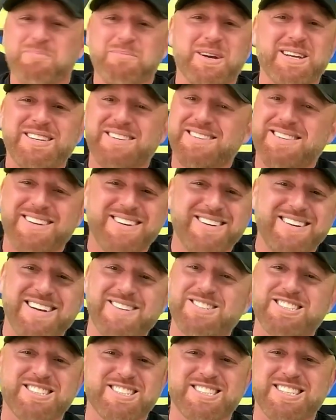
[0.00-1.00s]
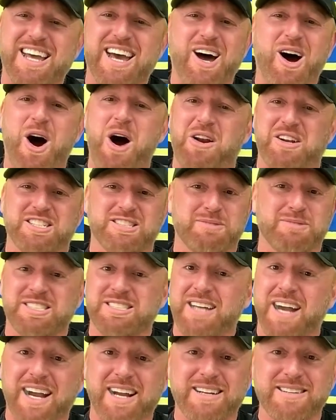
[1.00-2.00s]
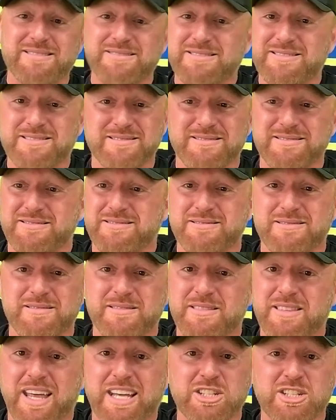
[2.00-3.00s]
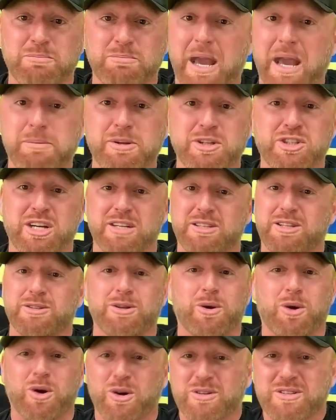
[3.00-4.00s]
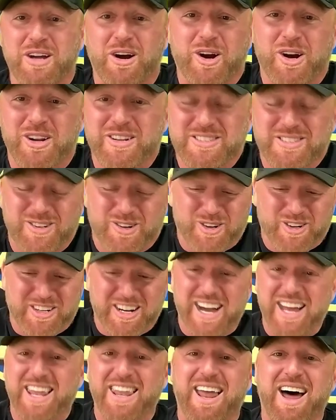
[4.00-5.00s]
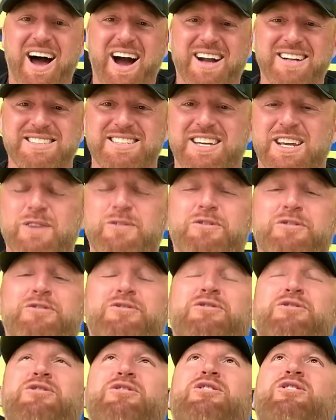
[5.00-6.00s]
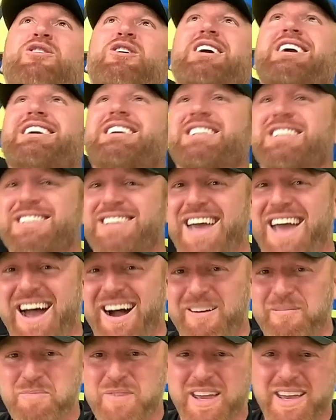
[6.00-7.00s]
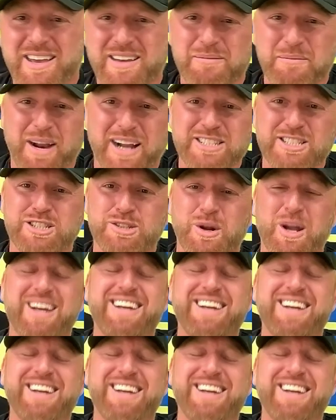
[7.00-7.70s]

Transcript: but dude, it was just that honest mistake. Hmm. baby shut the door, door, door got locked. He freaked out. But I just,